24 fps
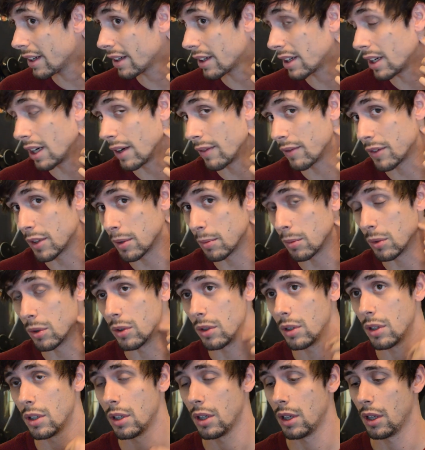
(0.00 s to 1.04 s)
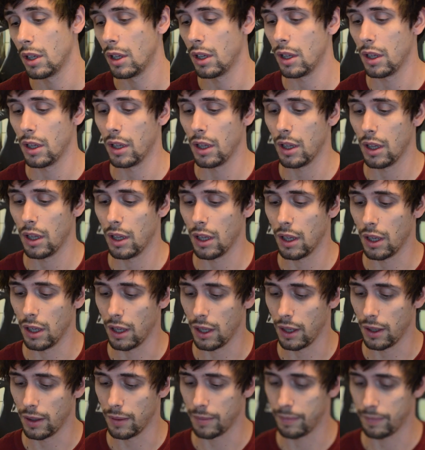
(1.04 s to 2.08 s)
uncomfortable.
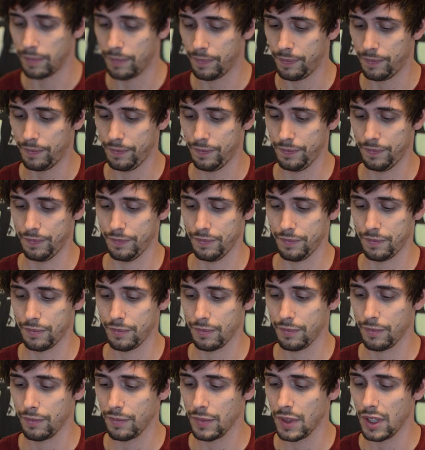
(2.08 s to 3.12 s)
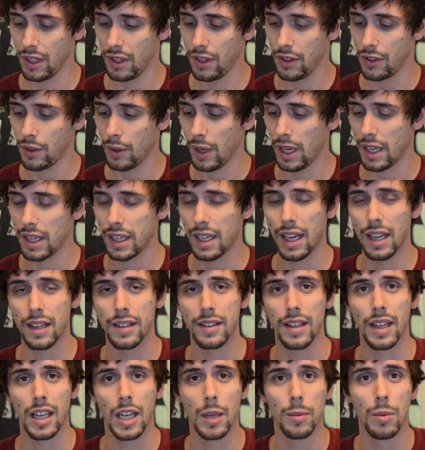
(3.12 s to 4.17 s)
Um, so I had to kind of
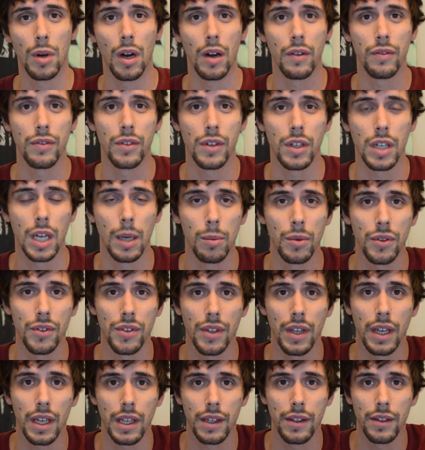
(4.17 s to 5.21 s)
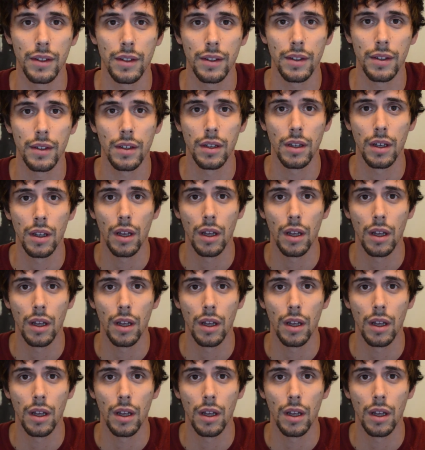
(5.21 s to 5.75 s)
take them off for a couple seconds.